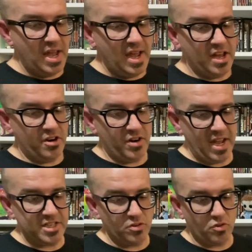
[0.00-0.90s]

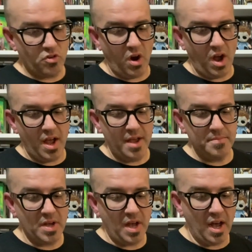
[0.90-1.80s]
International
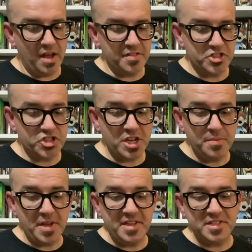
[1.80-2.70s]
Crime, The
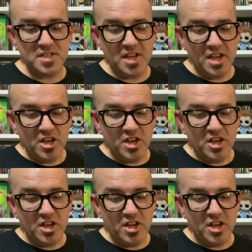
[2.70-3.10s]
She-Beast,